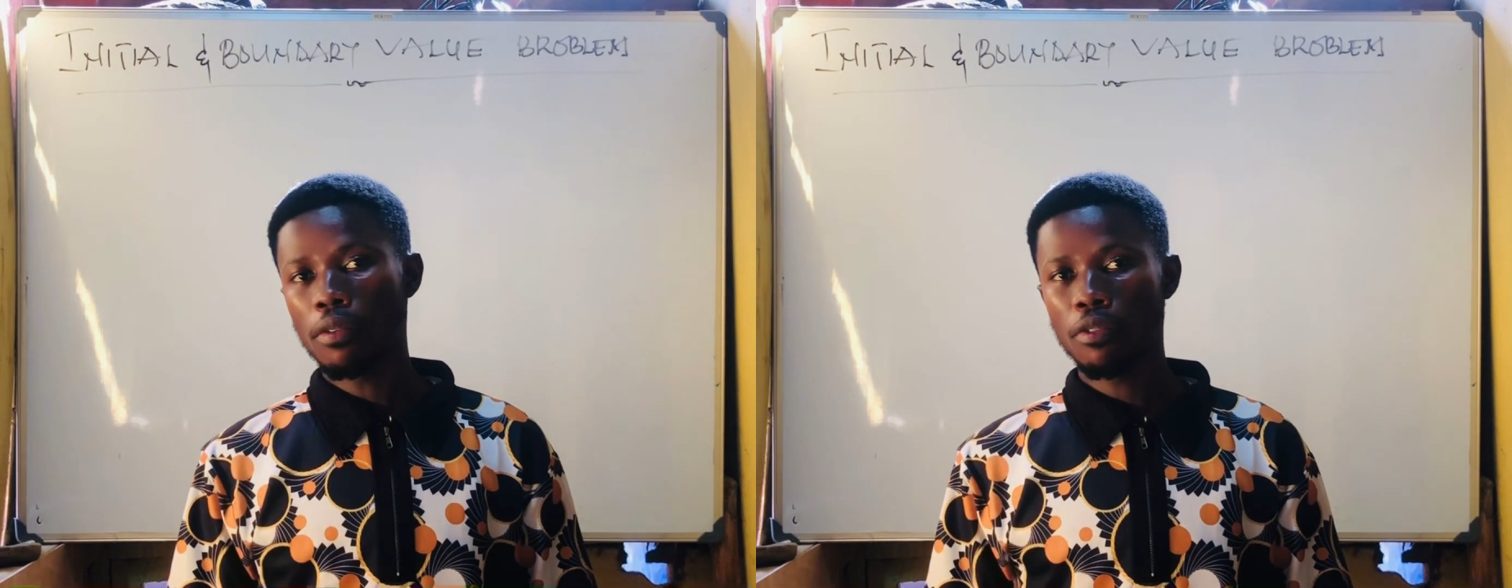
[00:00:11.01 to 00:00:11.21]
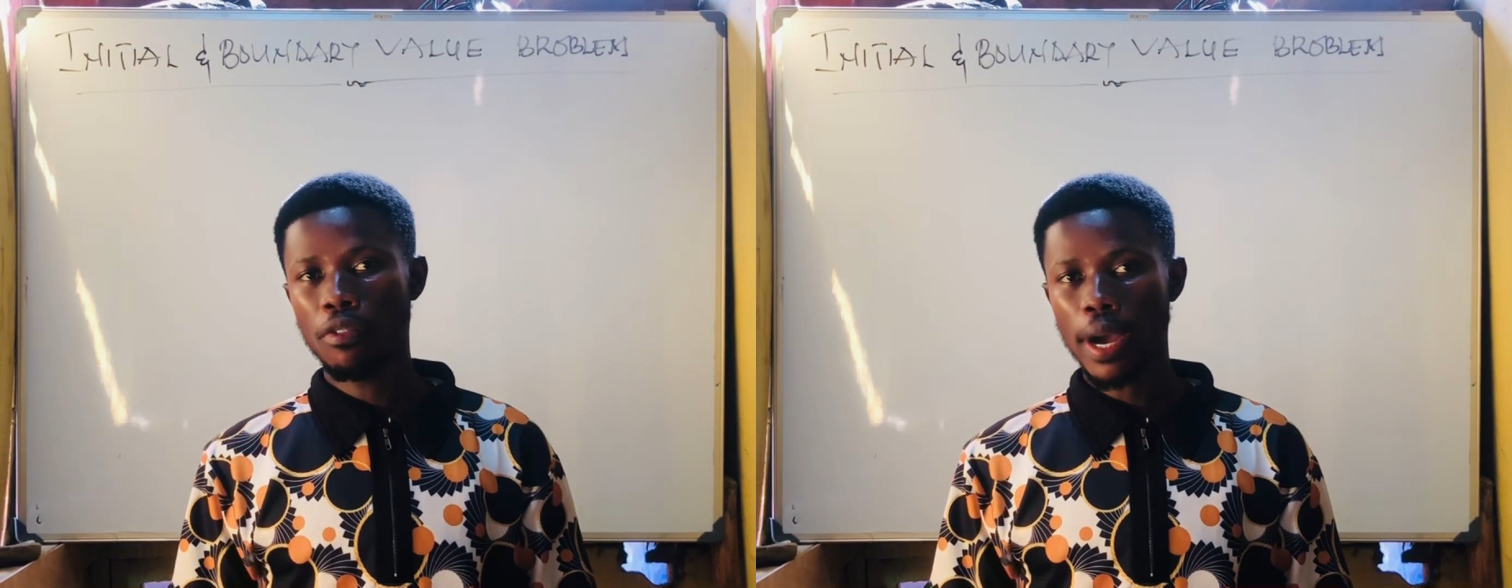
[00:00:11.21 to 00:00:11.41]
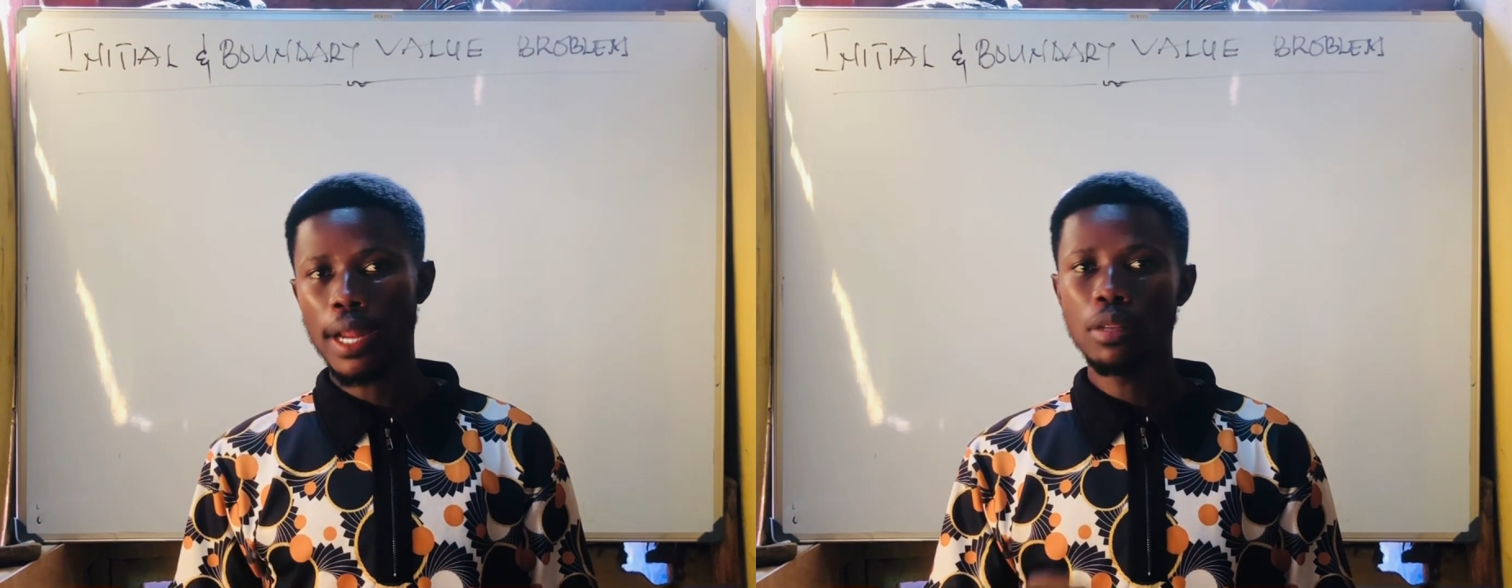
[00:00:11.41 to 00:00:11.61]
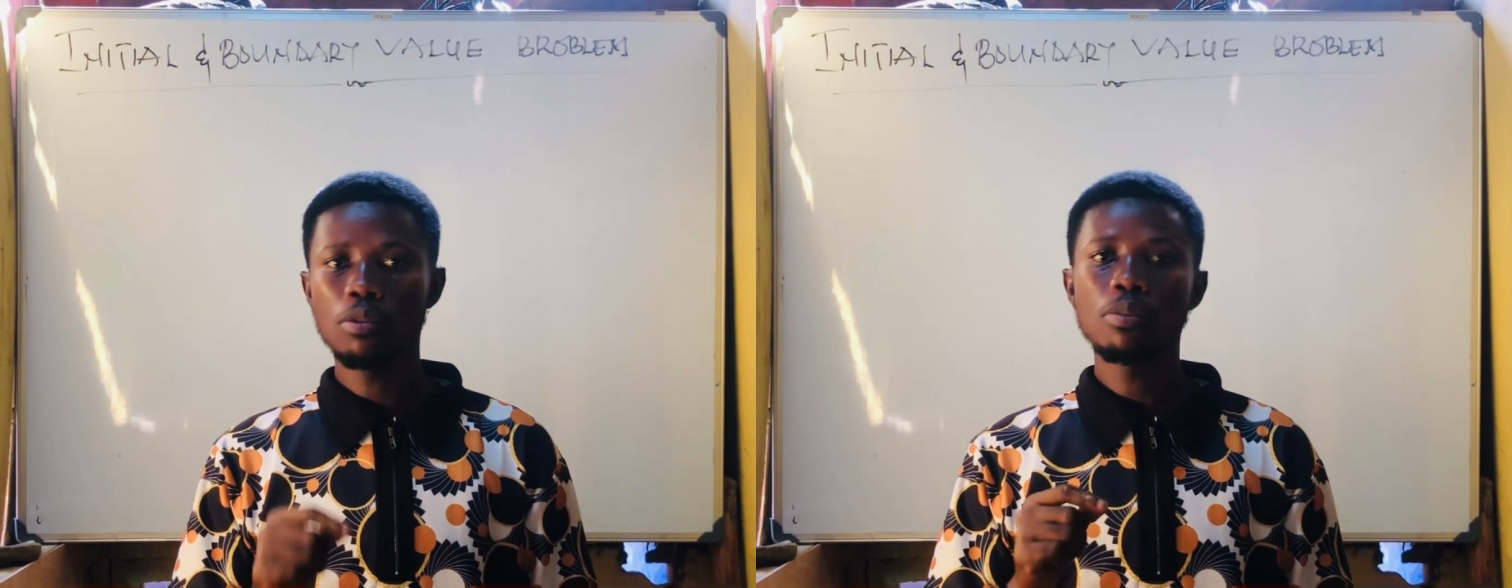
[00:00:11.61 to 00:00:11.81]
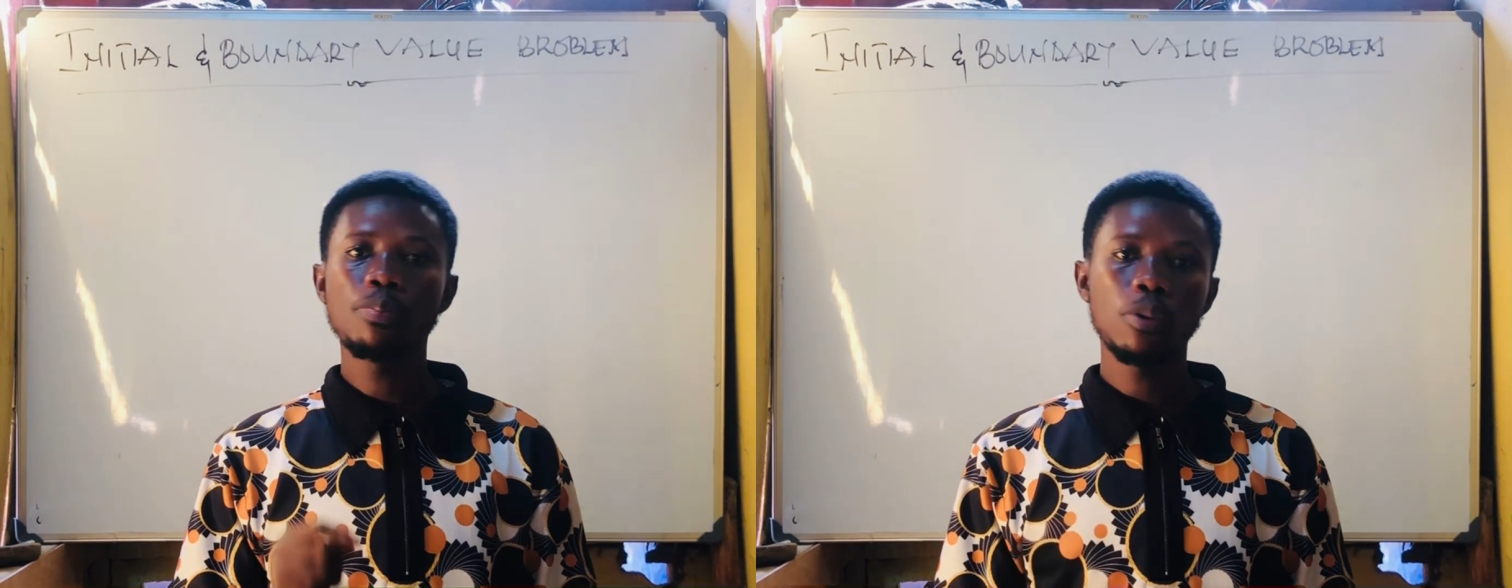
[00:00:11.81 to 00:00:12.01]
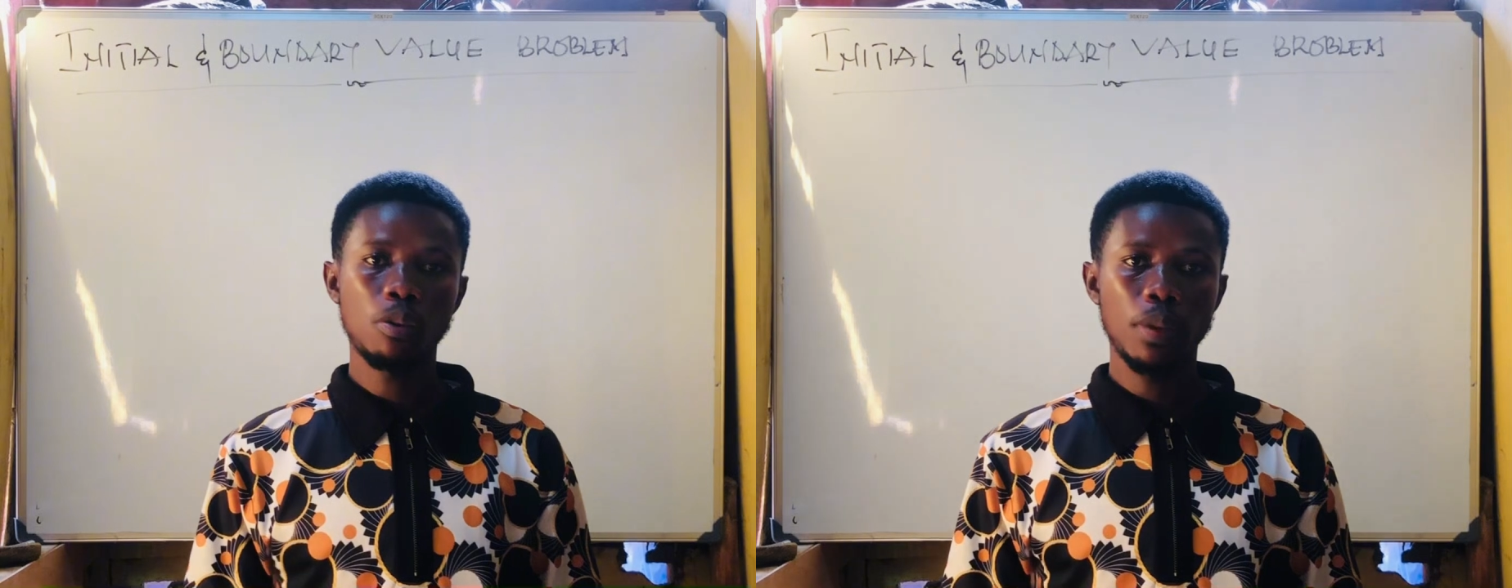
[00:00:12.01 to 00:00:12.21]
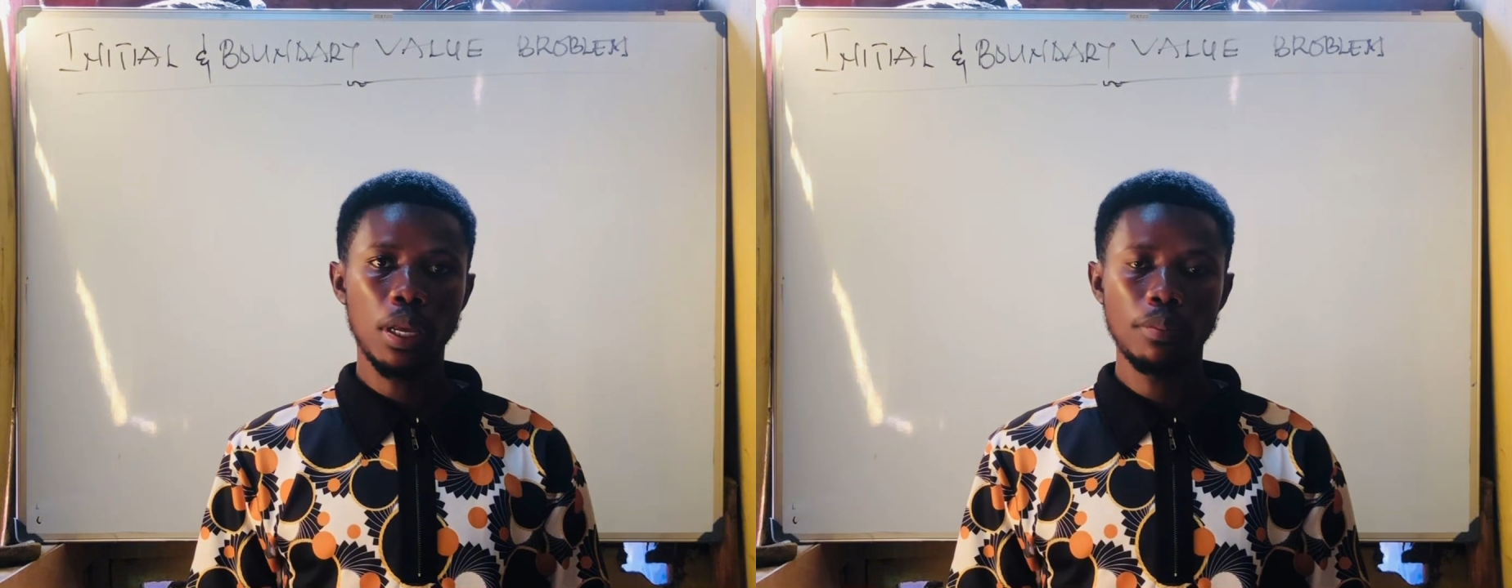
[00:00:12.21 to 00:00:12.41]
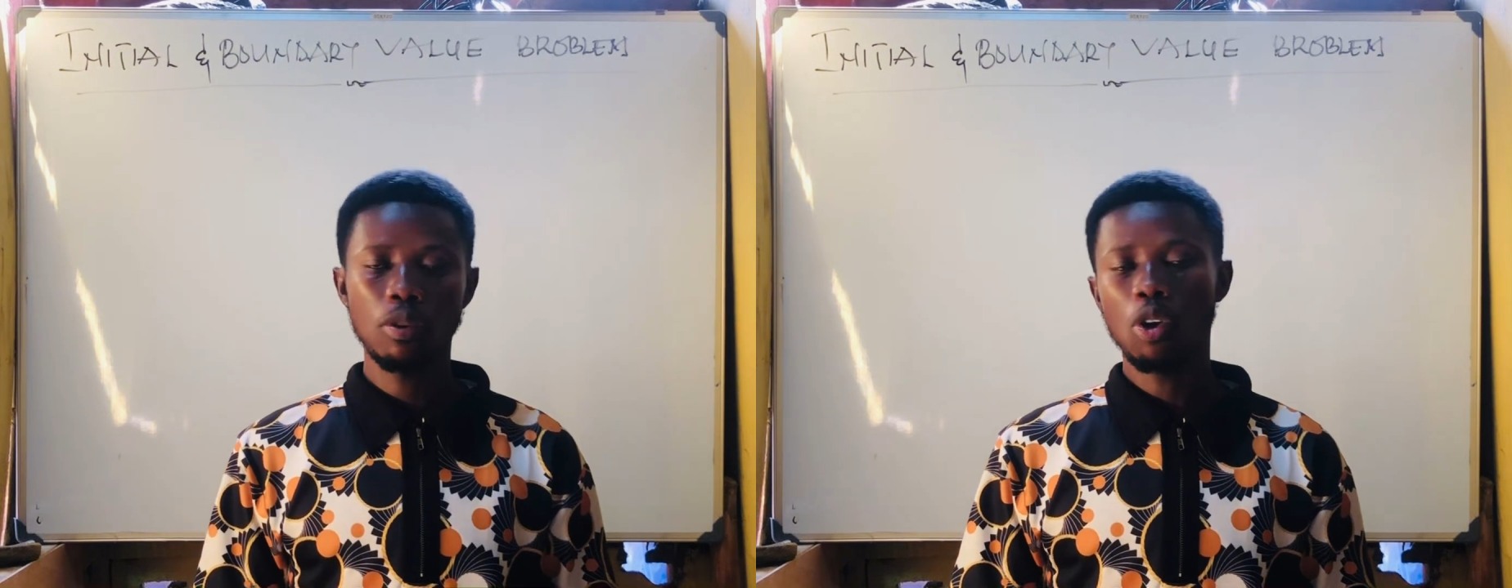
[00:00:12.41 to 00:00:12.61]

value problem,